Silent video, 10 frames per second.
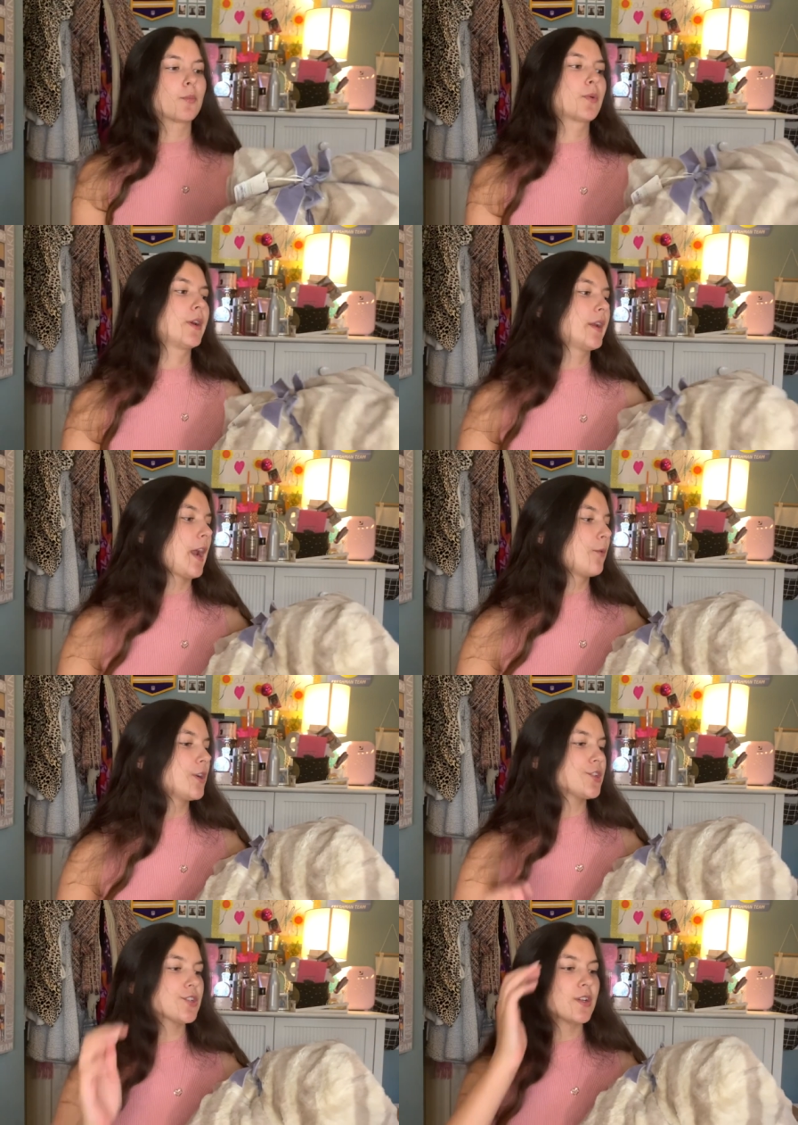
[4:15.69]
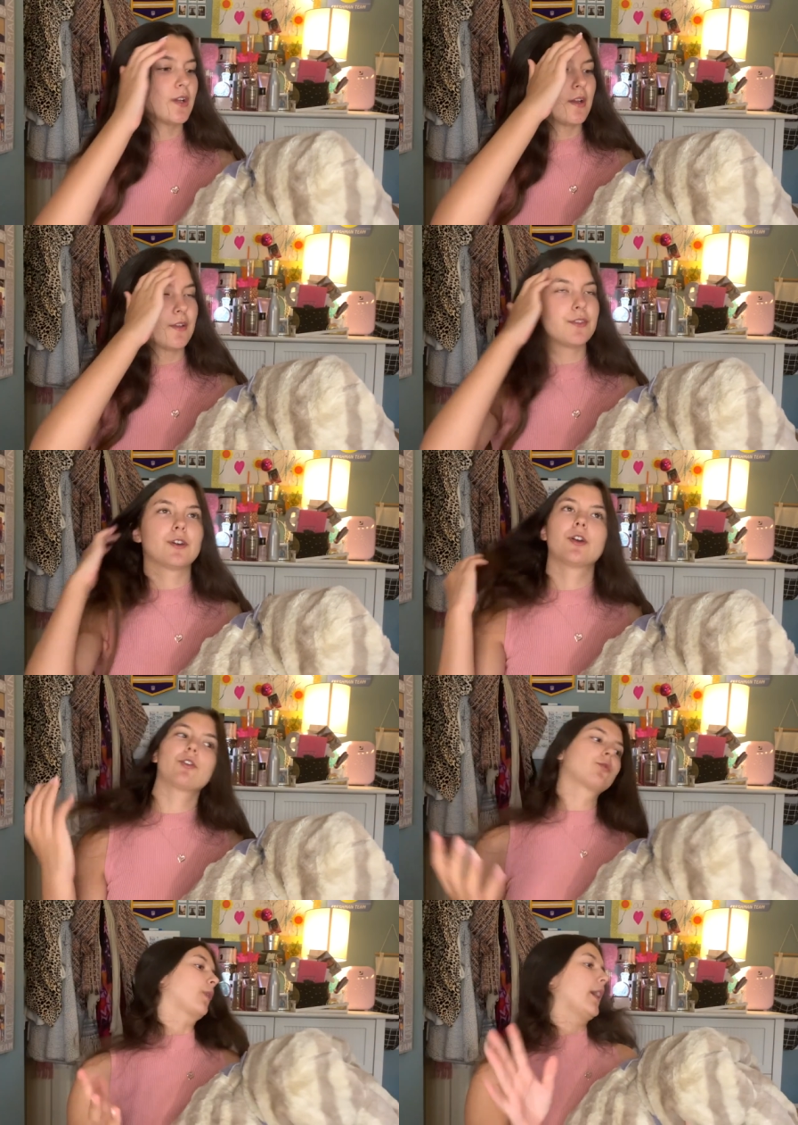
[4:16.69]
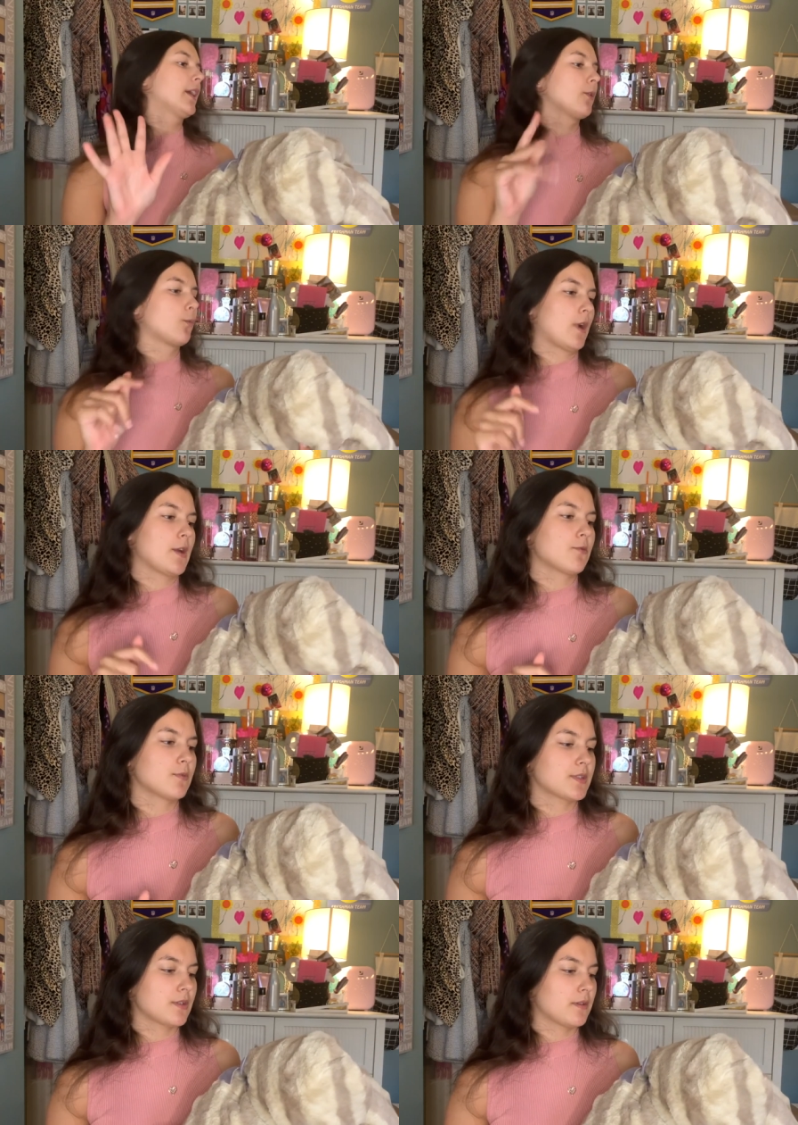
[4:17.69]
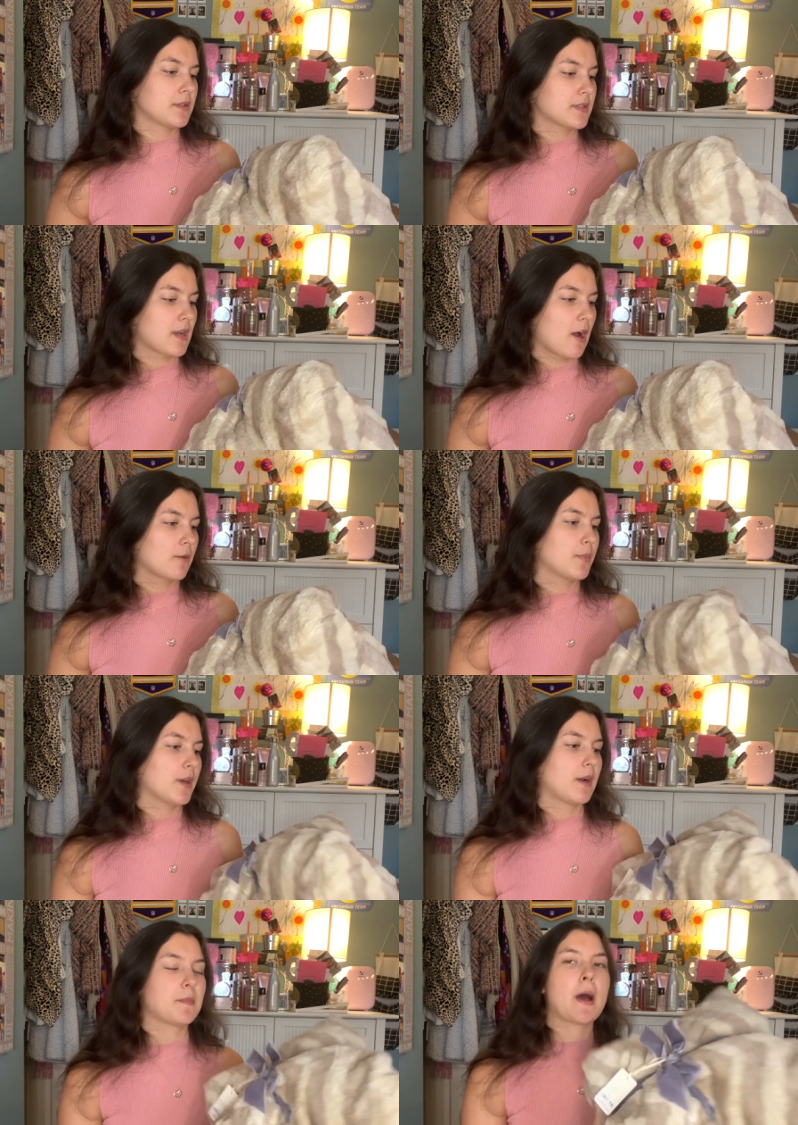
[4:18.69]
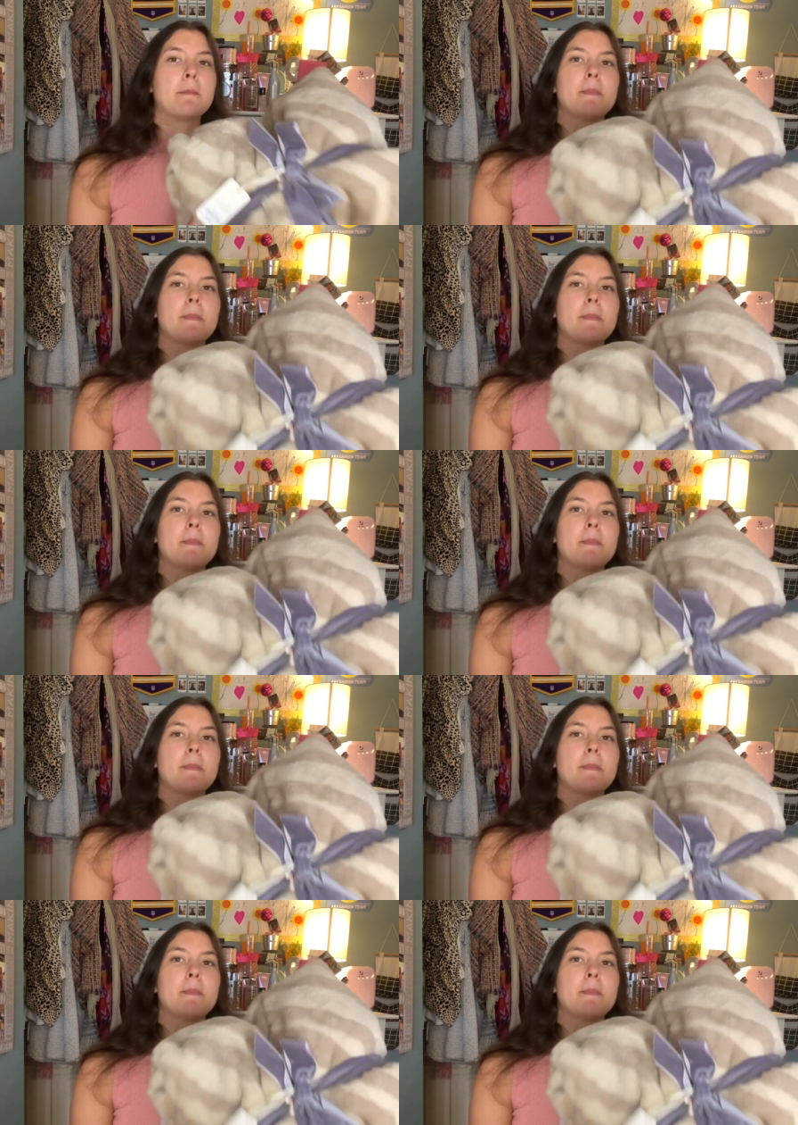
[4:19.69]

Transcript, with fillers: print. I wish the gray and white one was still in stock, but I'm not